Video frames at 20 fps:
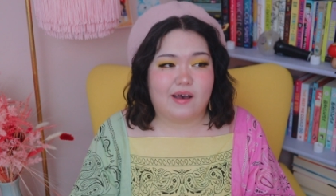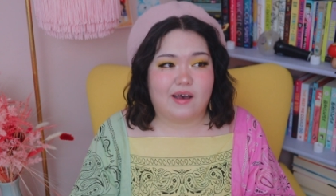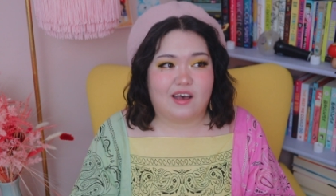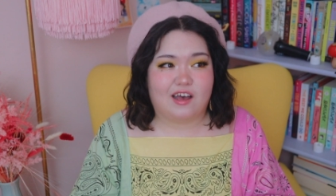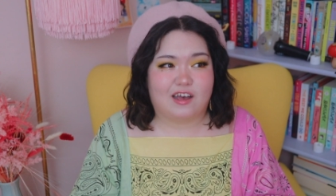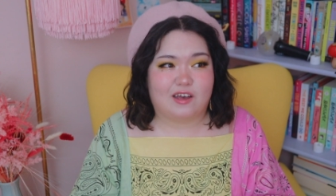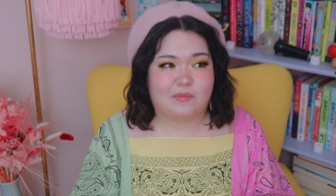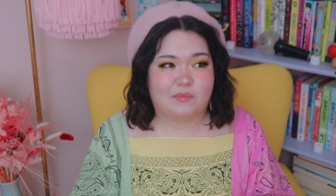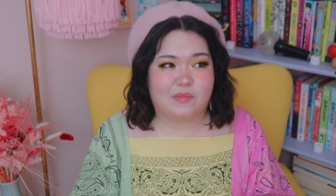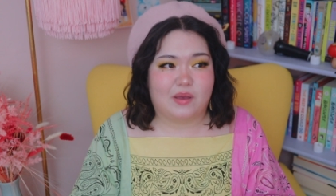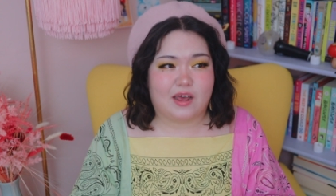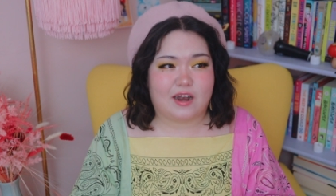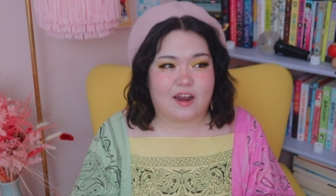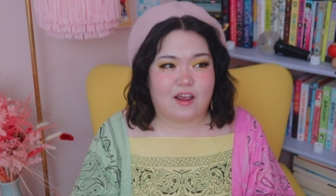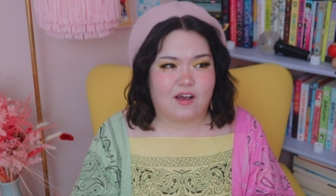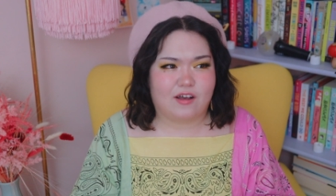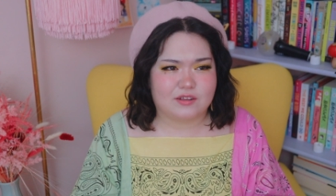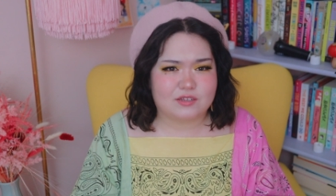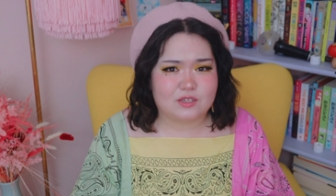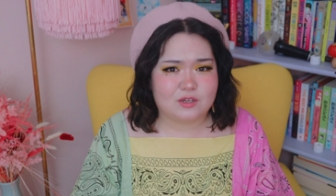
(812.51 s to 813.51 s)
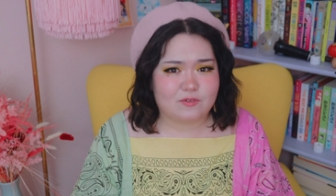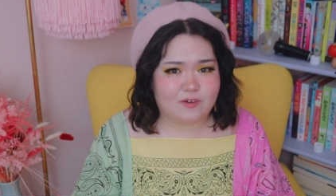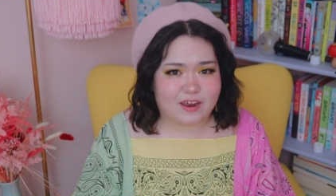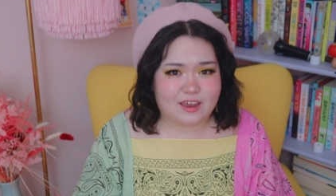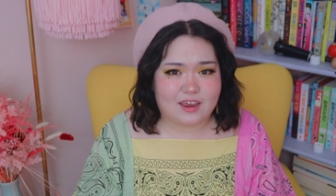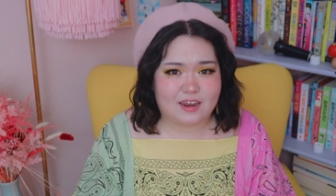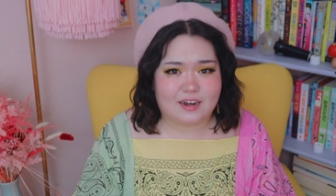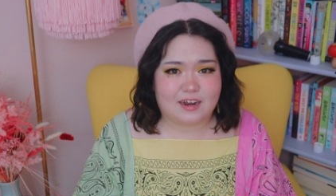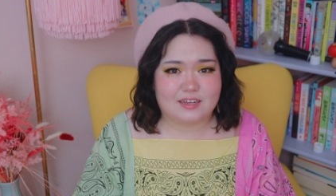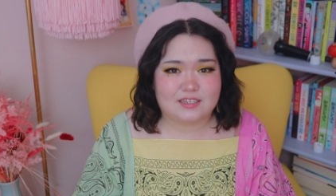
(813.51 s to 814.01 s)
Um, and I also
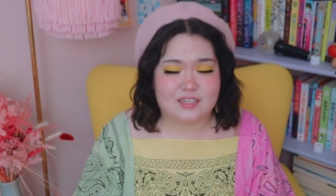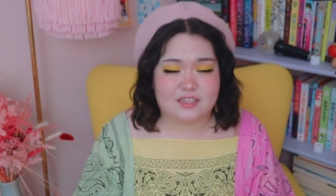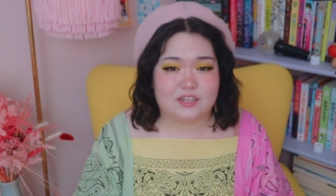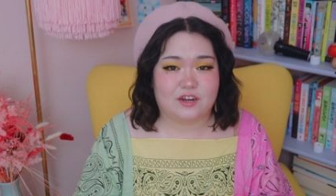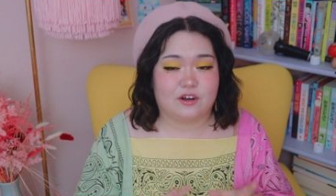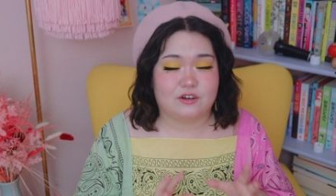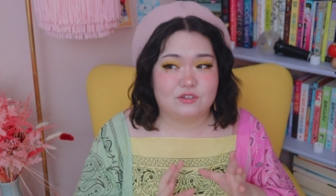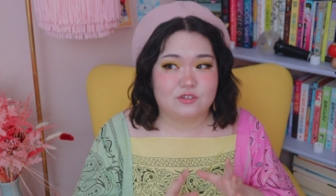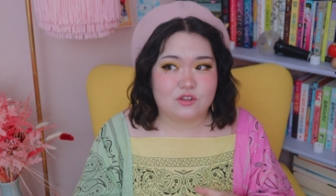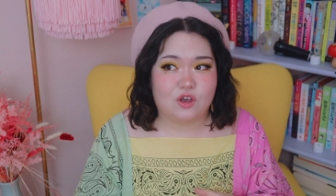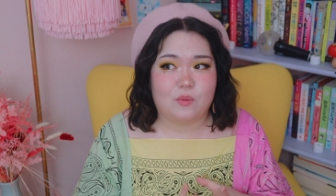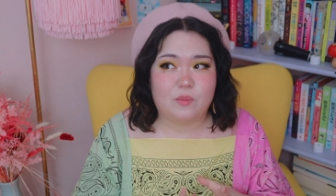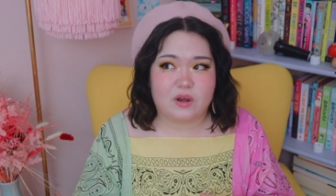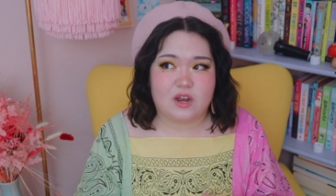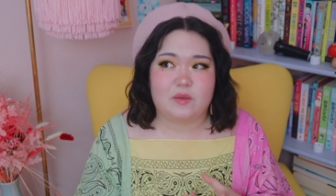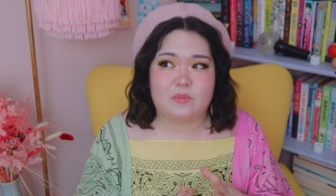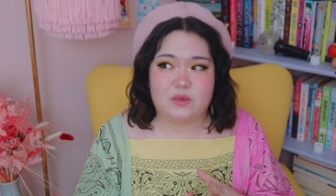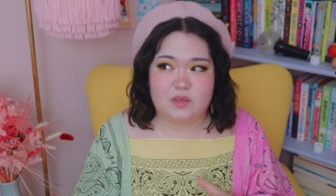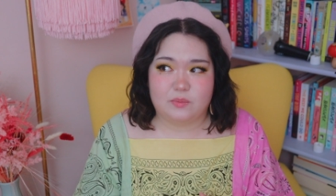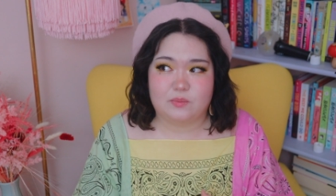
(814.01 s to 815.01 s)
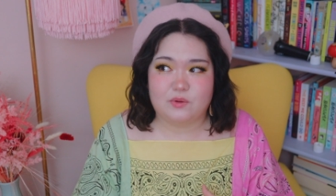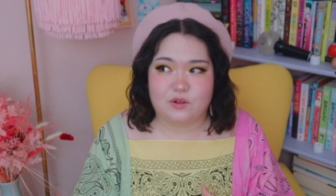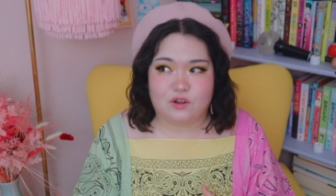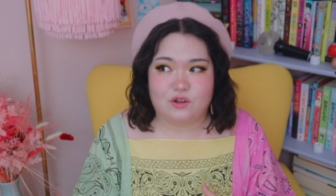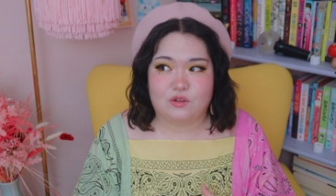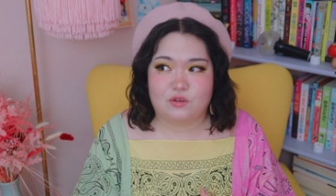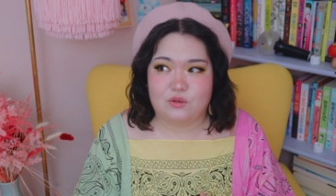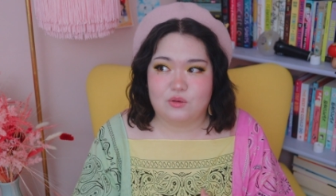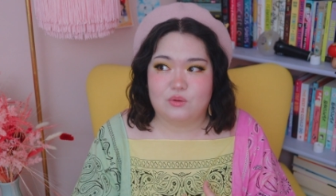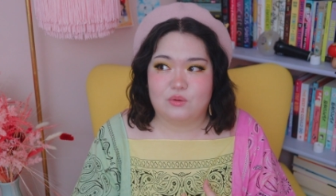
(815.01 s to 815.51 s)
recognize that there are so many
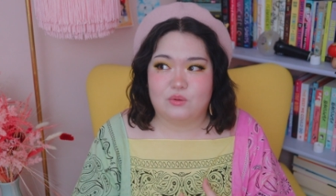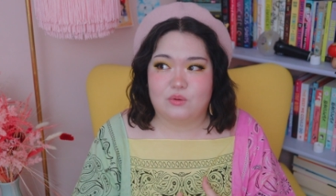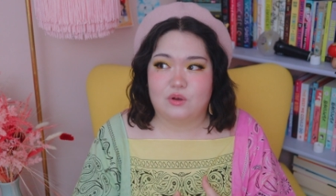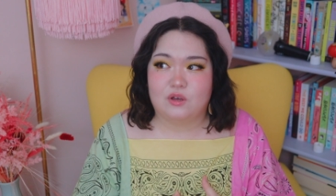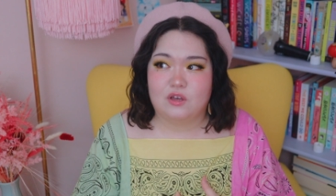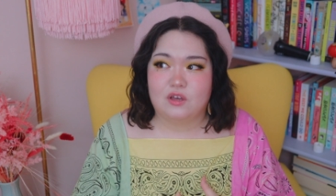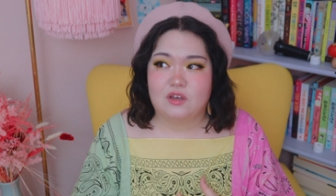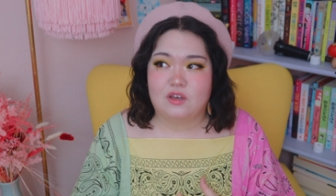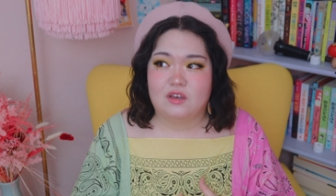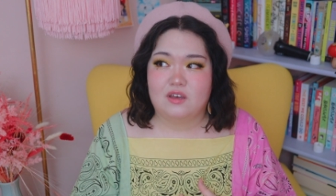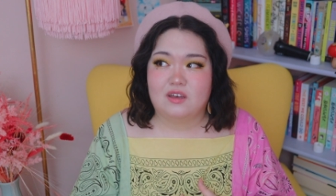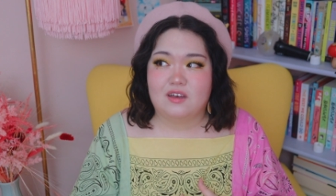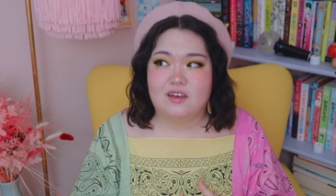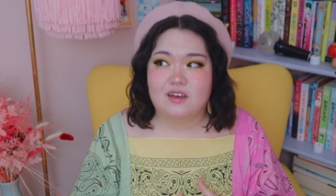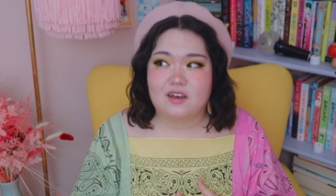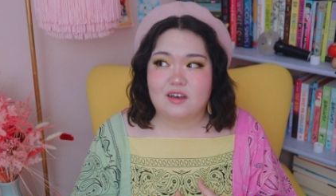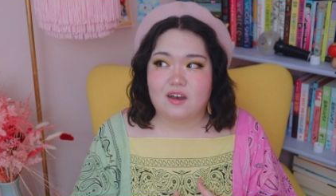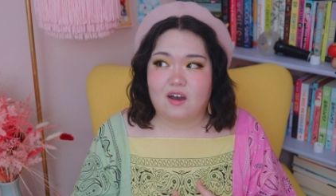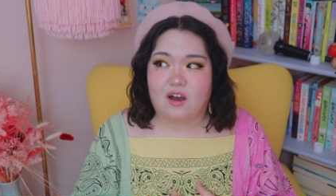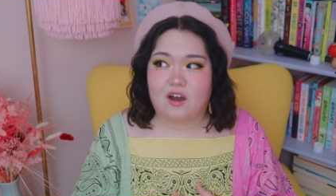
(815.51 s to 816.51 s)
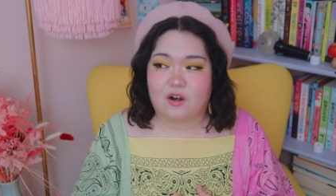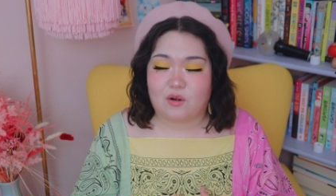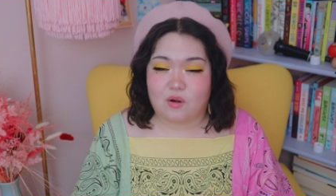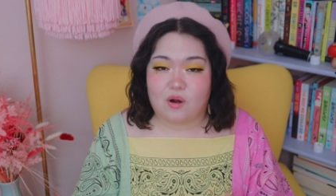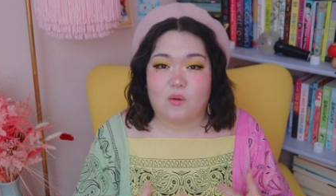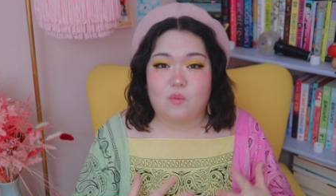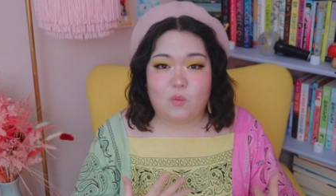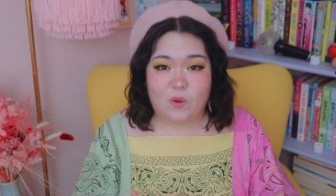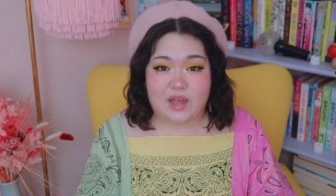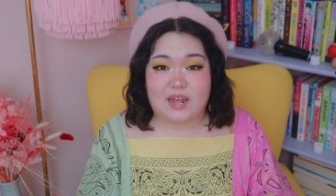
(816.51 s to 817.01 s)
people who
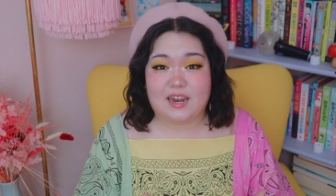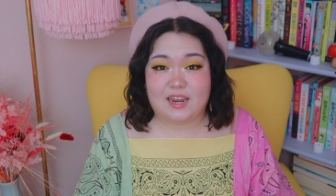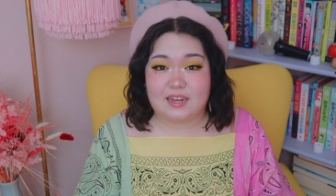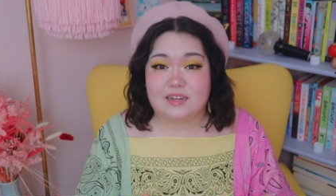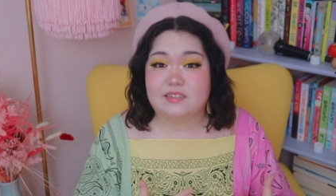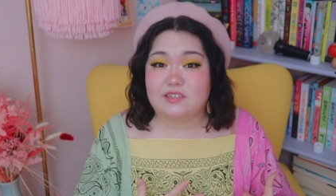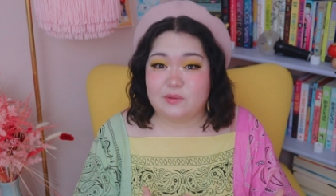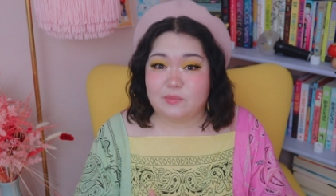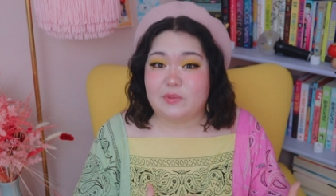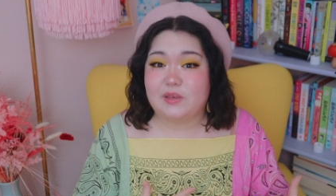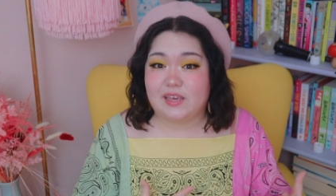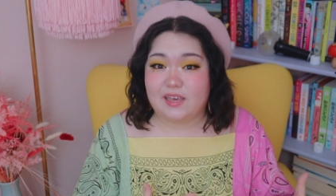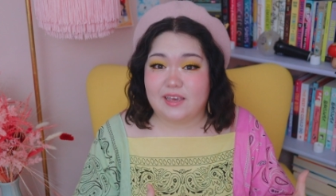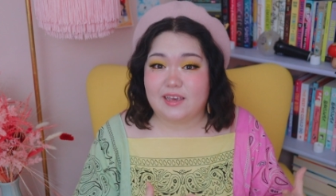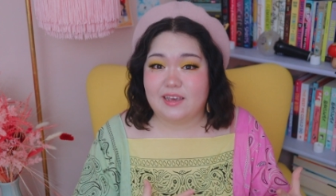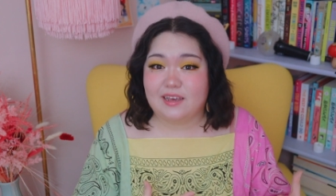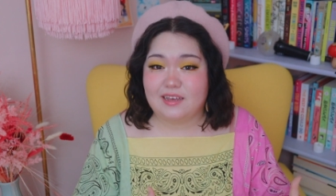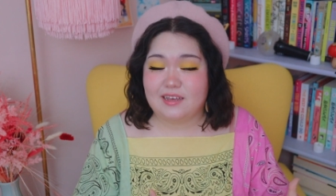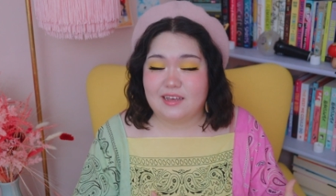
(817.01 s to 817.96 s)
are waiting to be